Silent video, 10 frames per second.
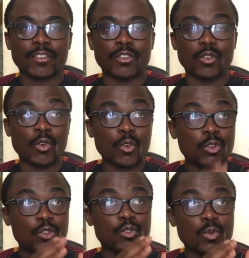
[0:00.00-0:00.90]
Look
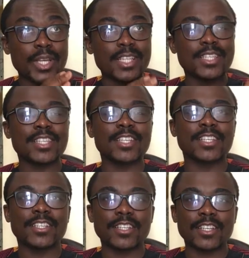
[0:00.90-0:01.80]
to it.
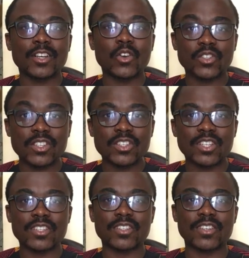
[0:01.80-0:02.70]

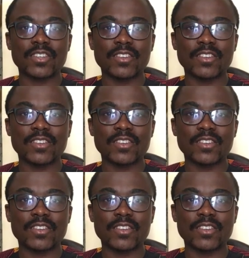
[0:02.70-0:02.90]
Consistency.